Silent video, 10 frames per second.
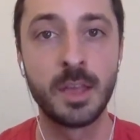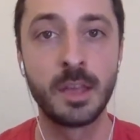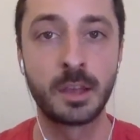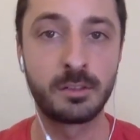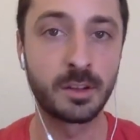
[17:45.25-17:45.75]

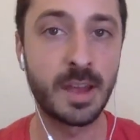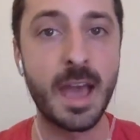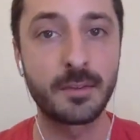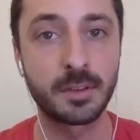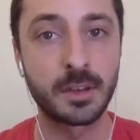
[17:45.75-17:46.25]
Because she doesn't
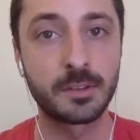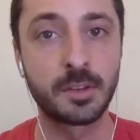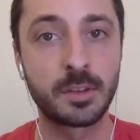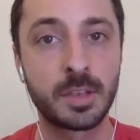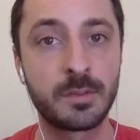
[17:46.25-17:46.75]
have to
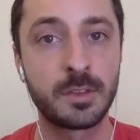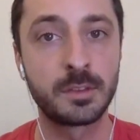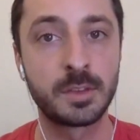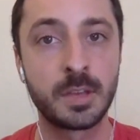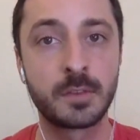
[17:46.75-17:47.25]
necessarily give
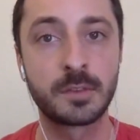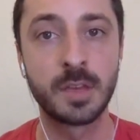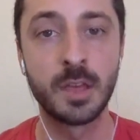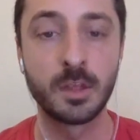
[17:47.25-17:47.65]
these gifts.